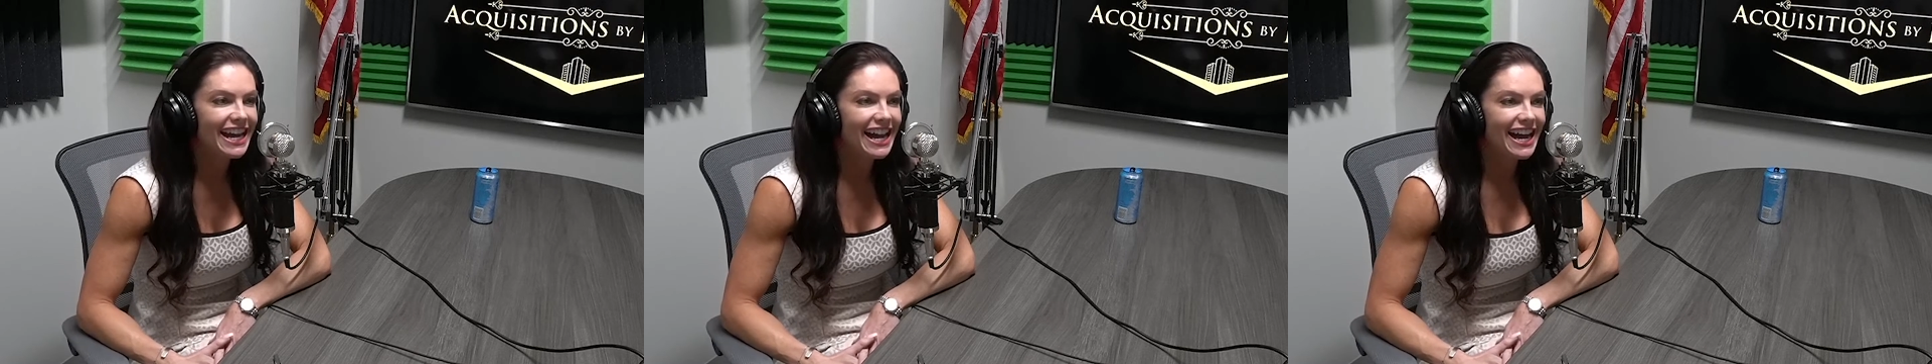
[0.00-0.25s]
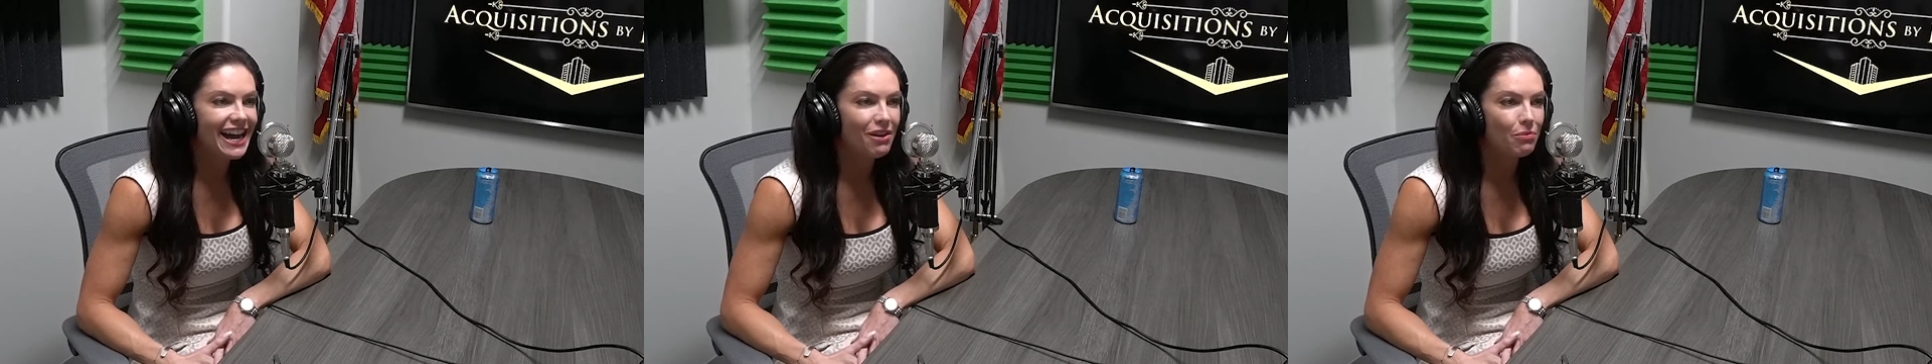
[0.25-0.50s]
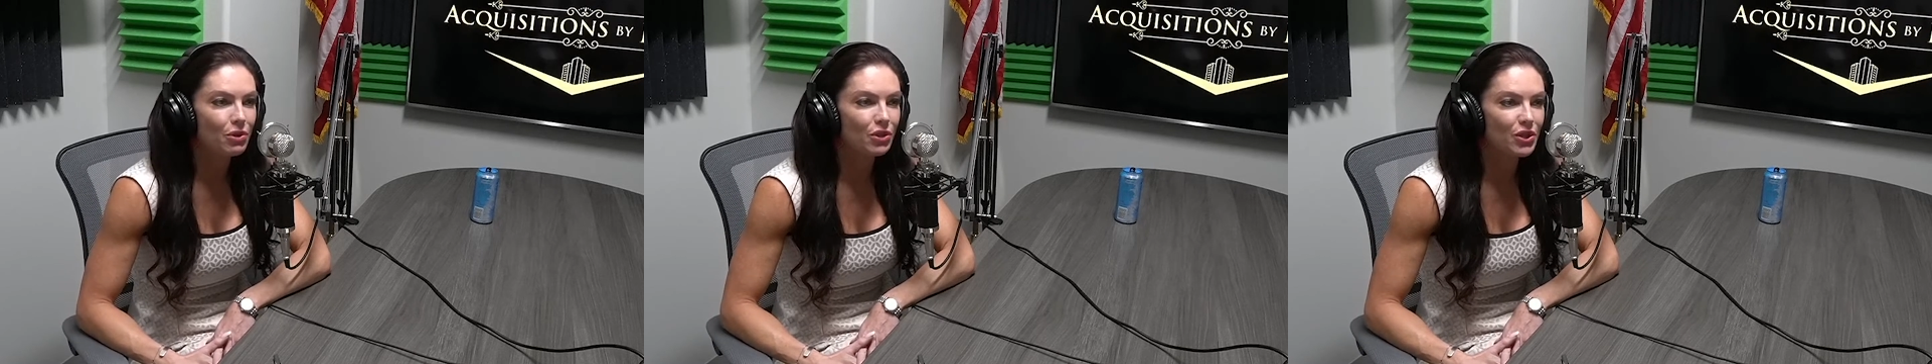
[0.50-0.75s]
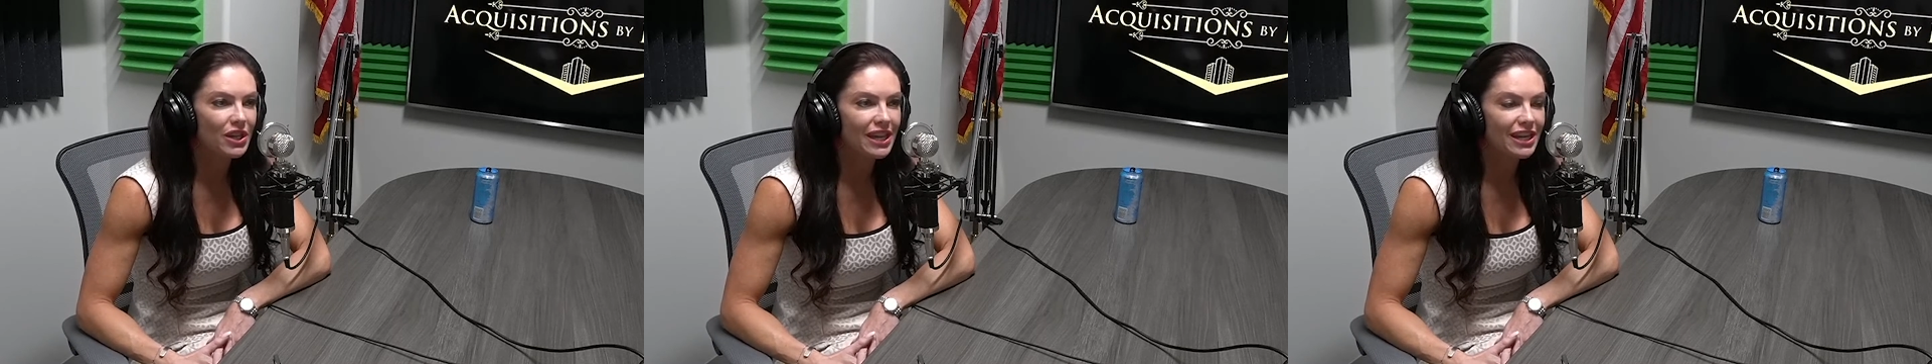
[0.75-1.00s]
Uh, we're
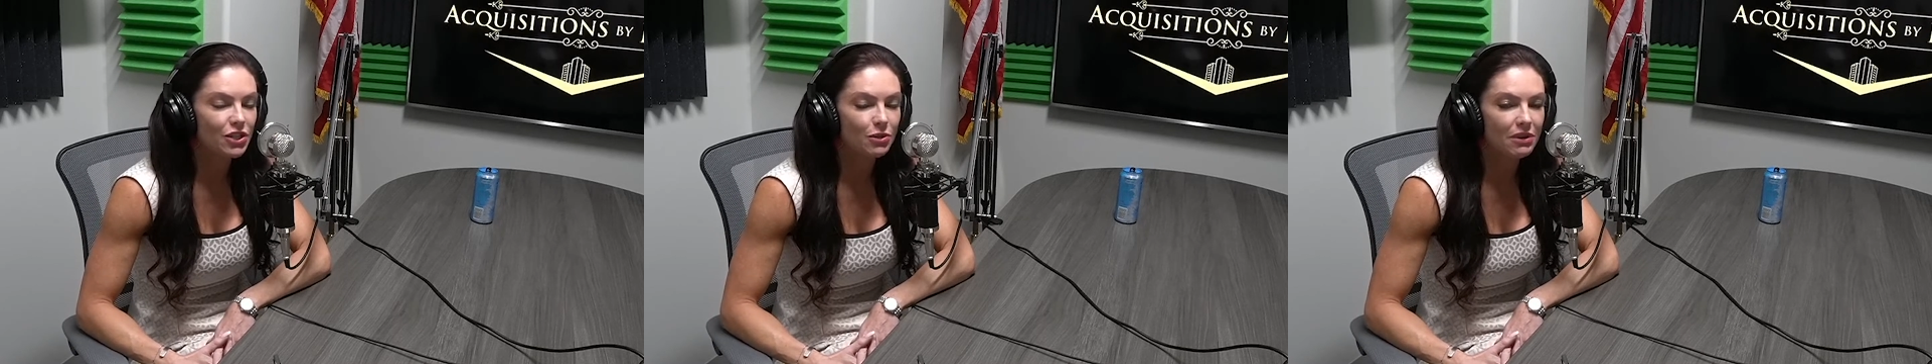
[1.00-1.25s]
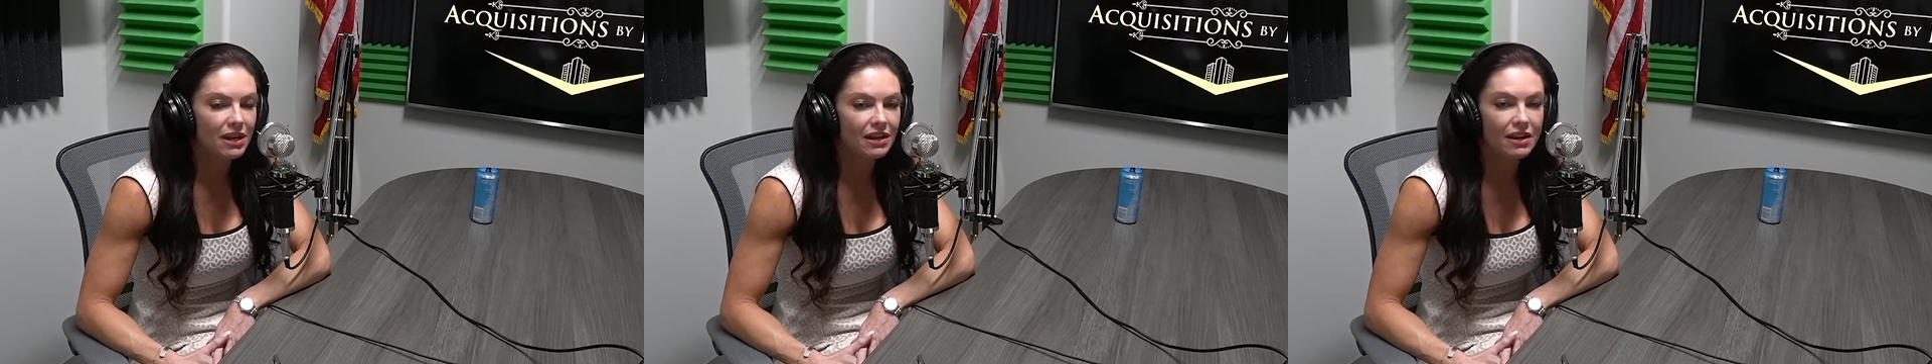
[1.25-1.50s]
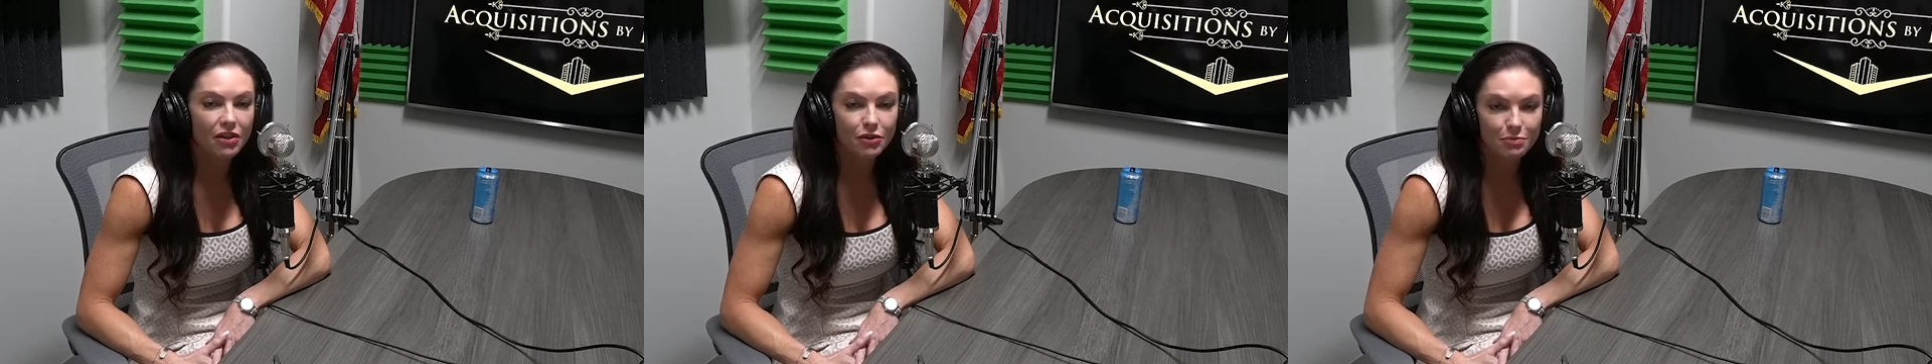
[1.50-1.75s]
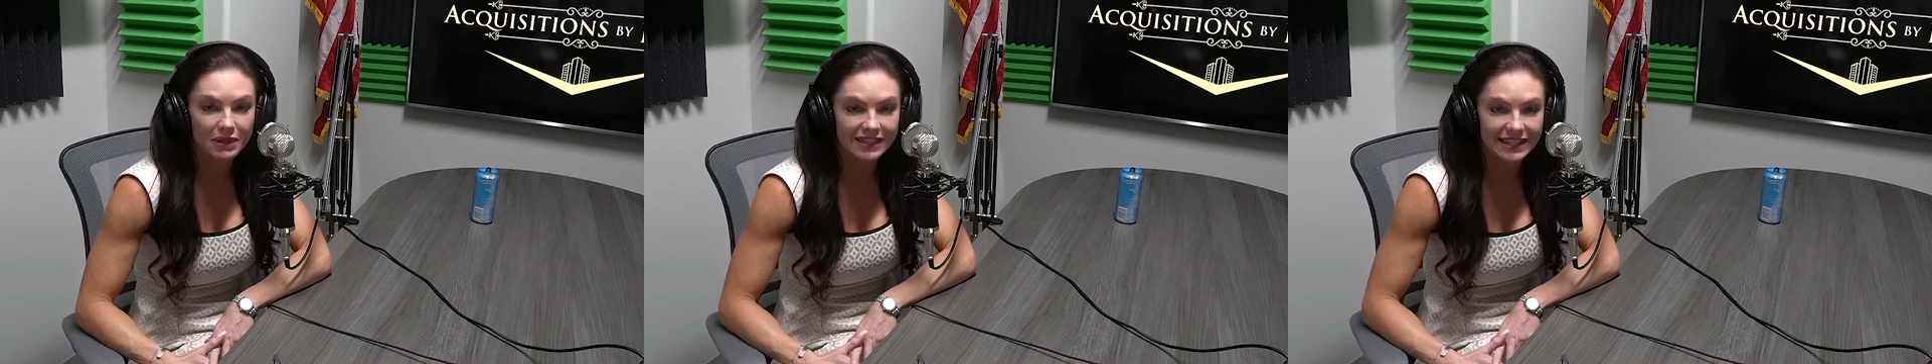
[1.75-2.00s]
looking at doing another
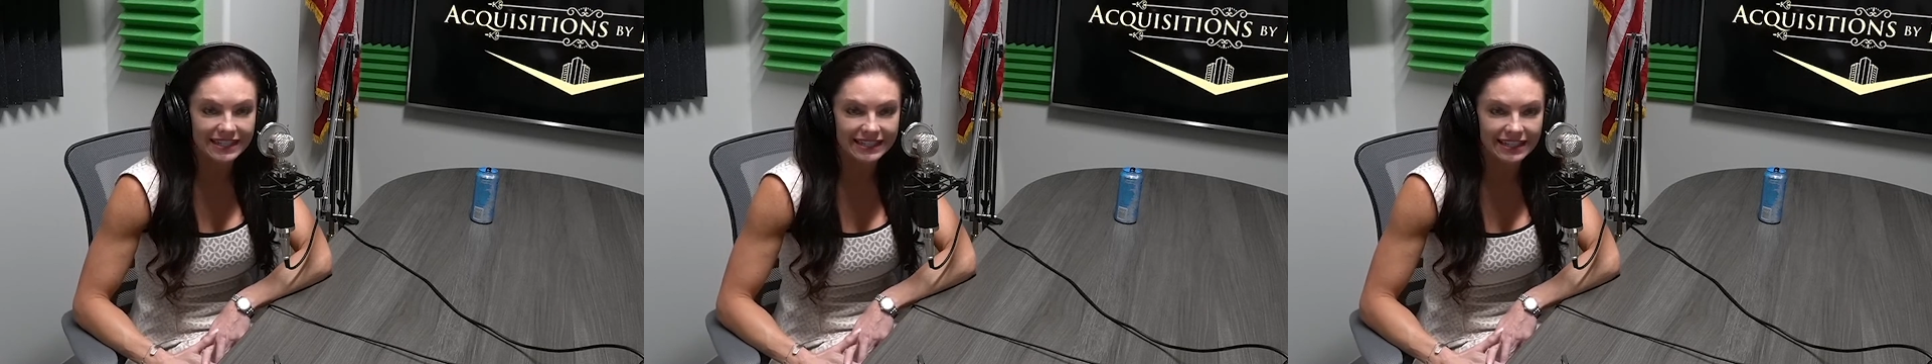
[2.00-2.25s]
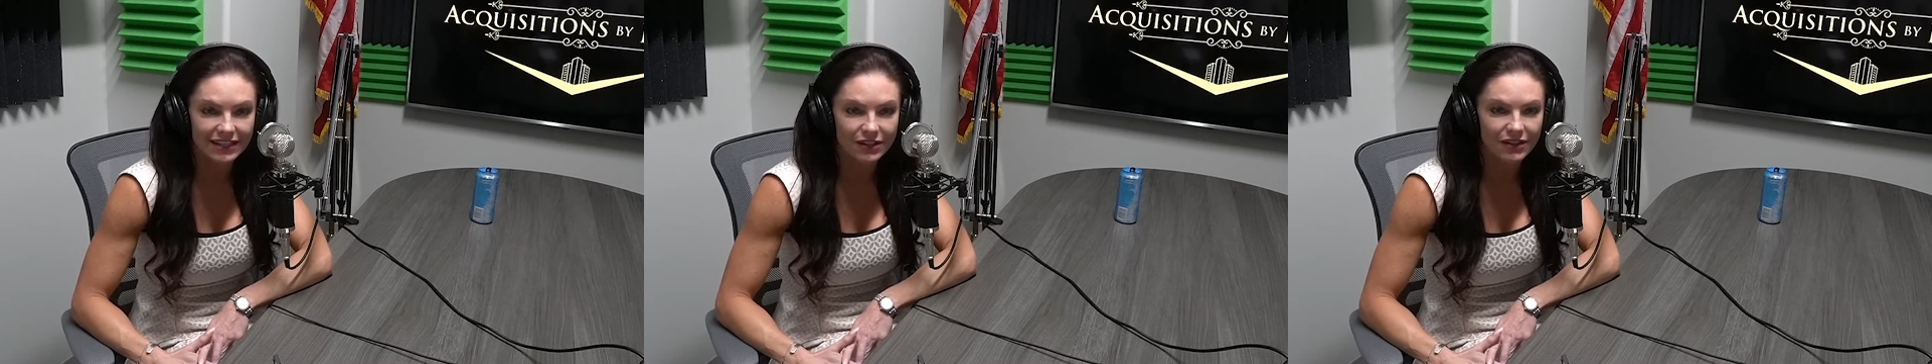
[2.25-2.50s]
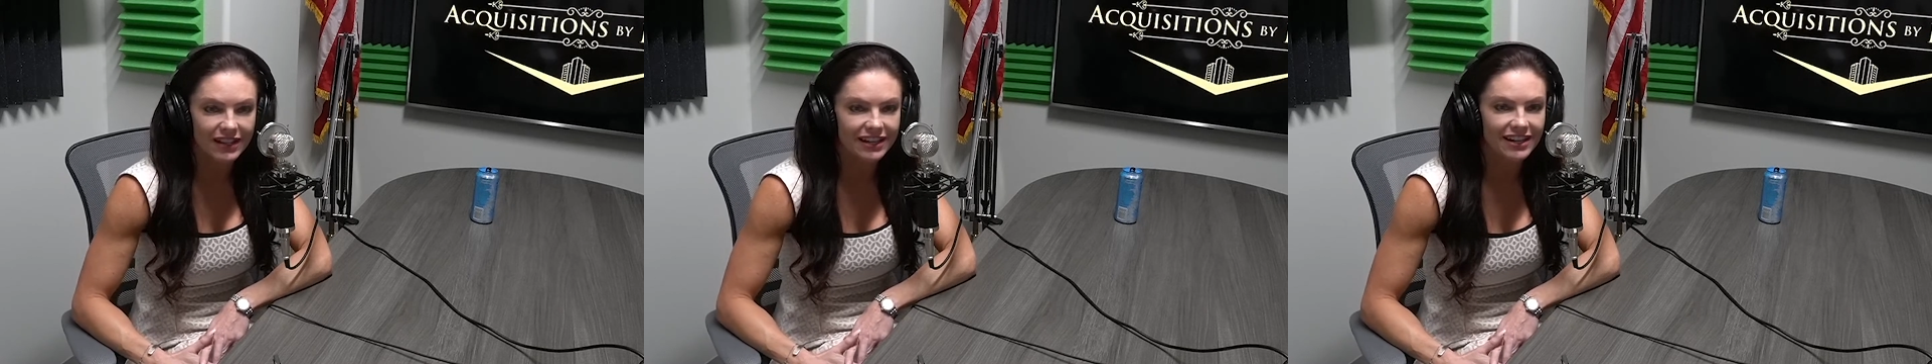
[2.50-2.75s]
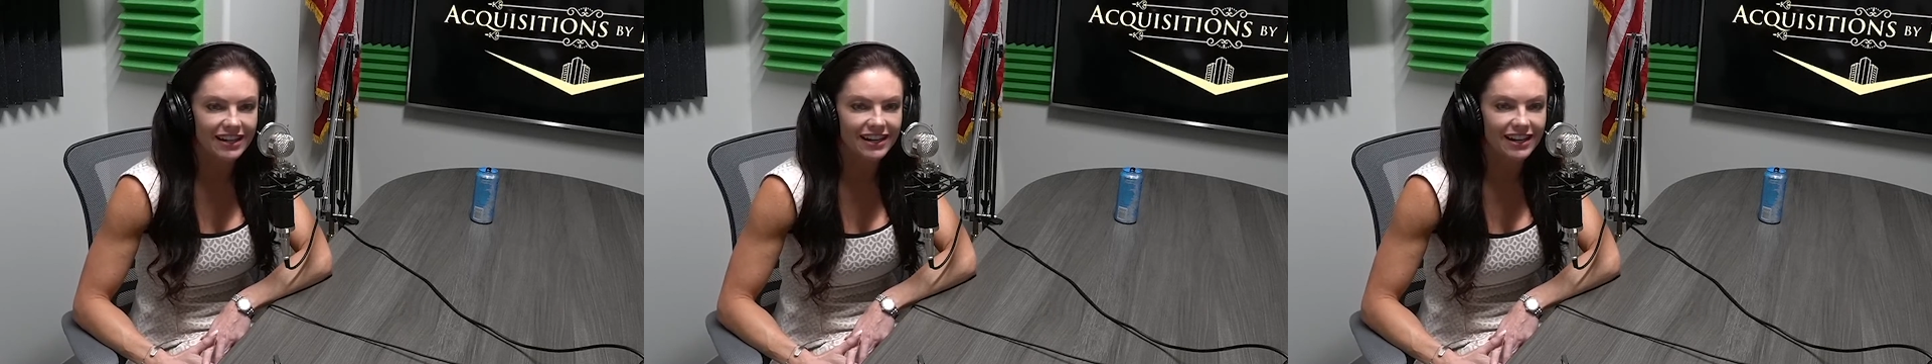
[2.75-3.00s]
business deal,
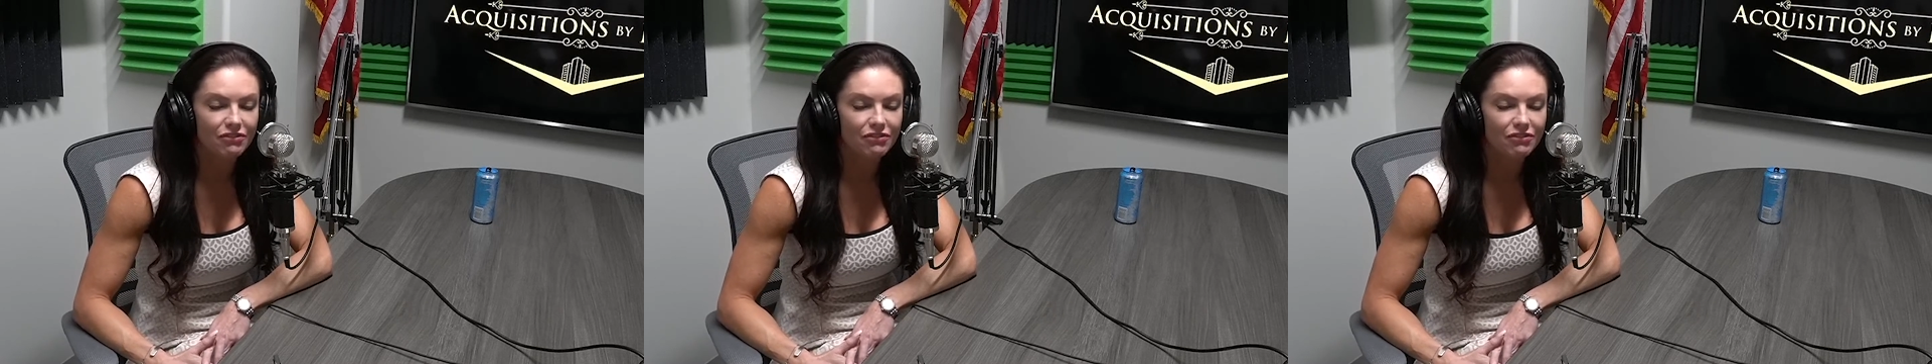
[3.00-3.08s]
and uh,